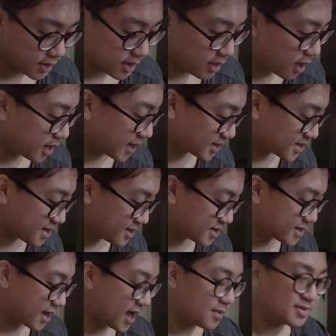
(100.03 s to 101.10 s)
earning 10
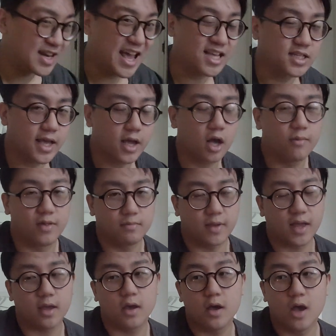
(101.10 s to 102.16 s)
times less income than me,